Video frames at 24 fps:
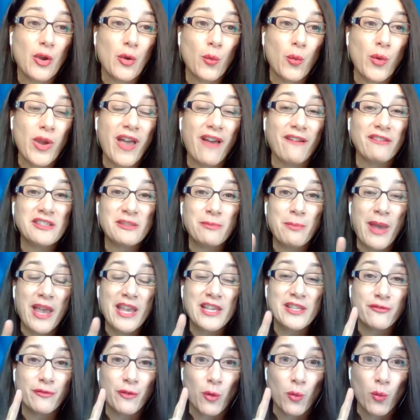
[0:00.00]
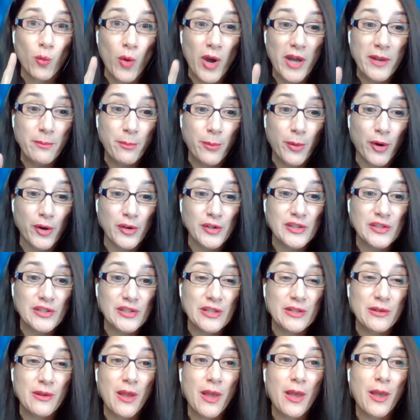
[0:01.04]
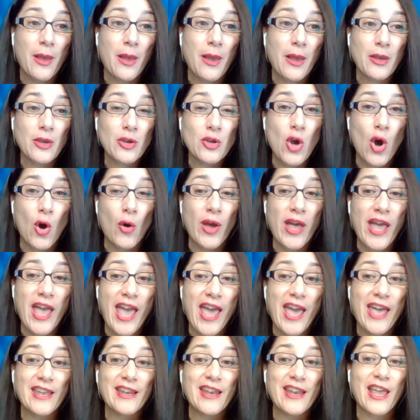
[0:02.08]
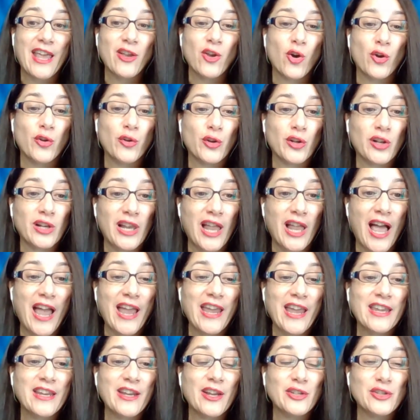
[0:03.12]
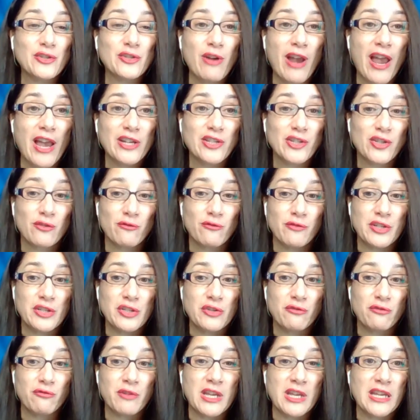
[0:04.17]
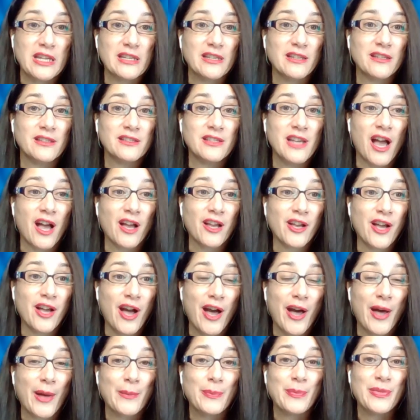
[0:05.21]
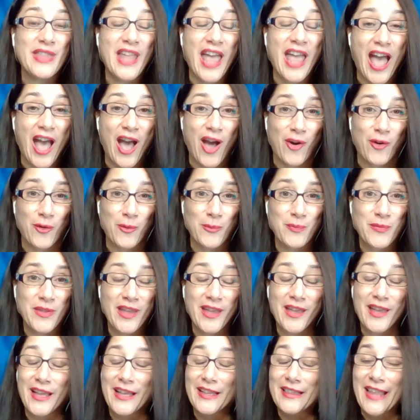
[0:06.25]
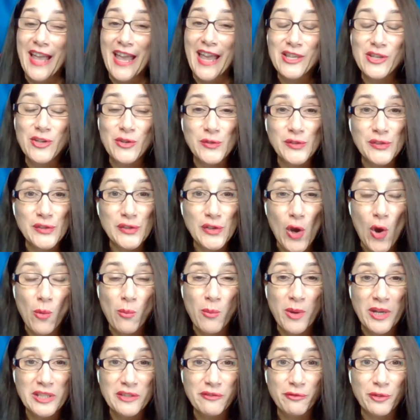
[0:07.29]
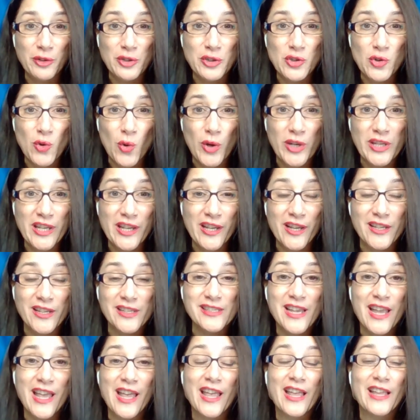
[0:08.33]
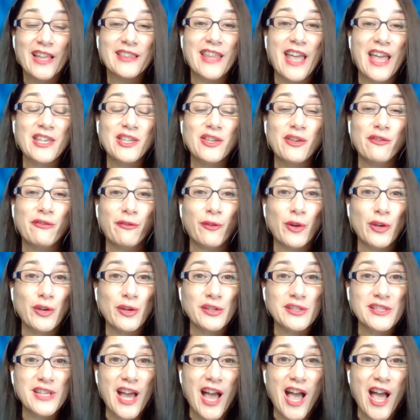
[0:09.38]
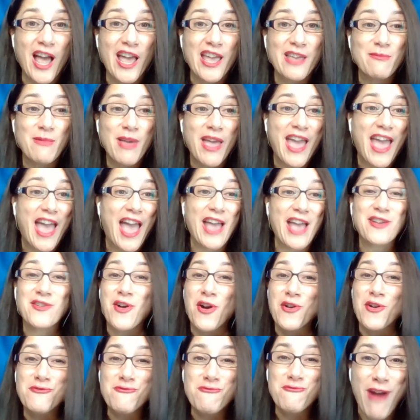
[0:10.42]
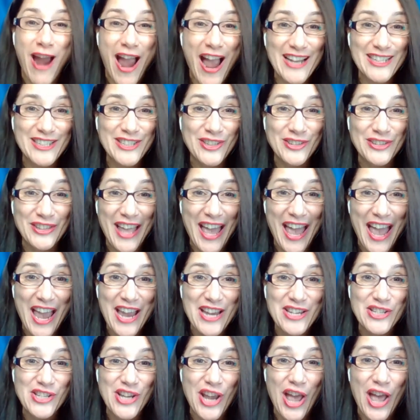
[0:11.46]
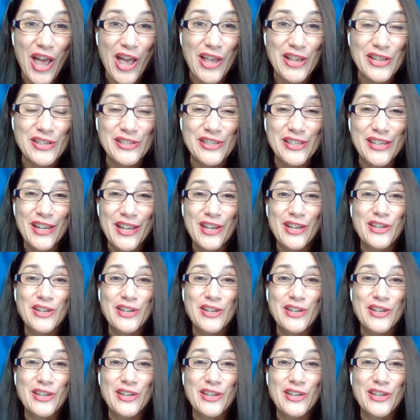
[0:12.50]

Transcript: We have space for one person. Go ahead and go to clientattractionretreat.com now. Thank you so much for joining us. Thank you for your time. And congratulations